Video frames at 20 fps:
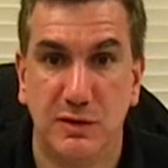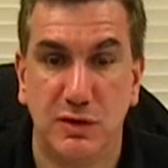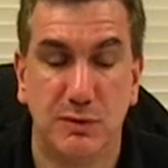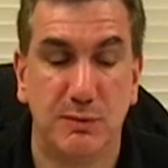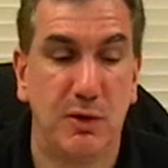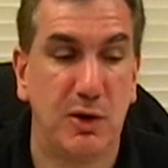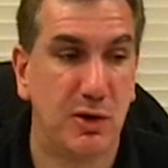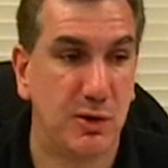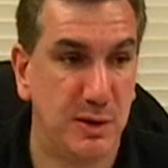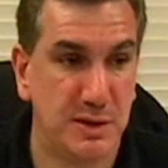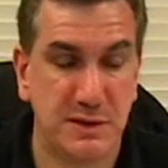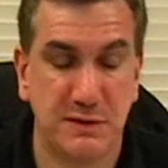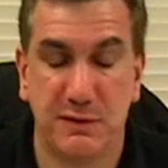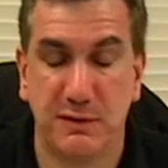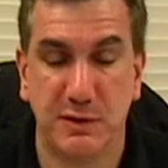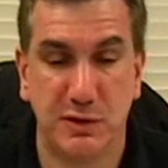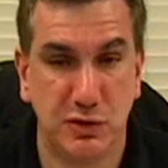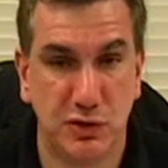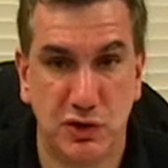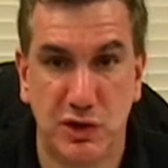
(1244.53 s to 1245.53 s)
DeMarco has a
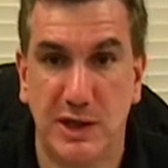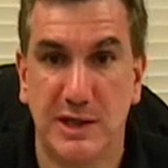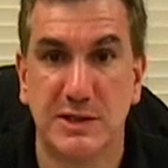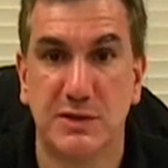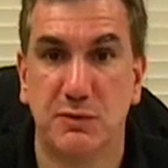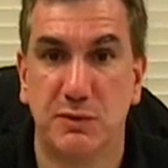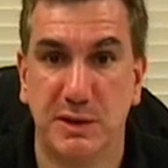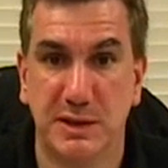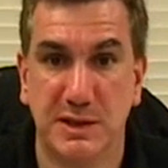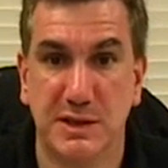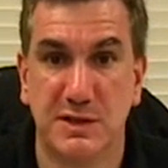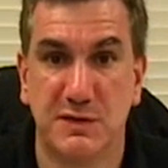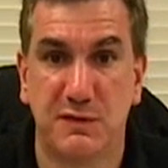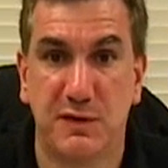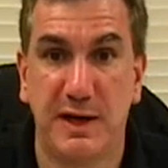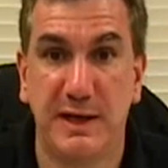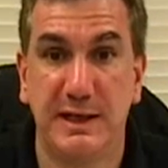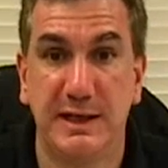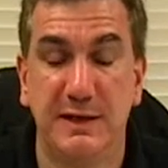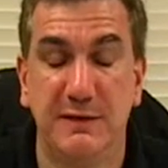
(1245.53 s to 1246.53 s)
very good chance of winning this
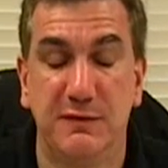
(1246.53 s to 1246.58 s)
fight.